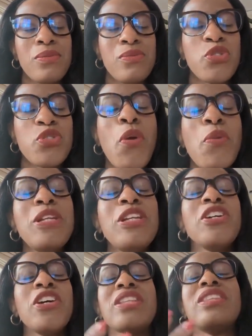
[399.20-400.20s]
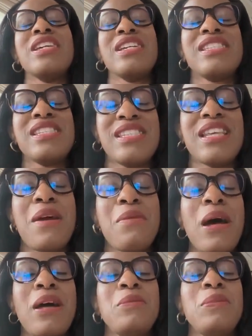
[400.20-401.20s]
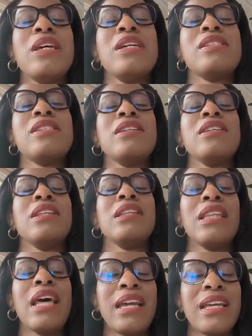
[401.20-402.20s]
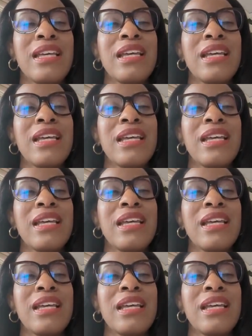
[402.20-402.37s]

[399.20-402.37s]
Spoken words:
many good things to say about it because like,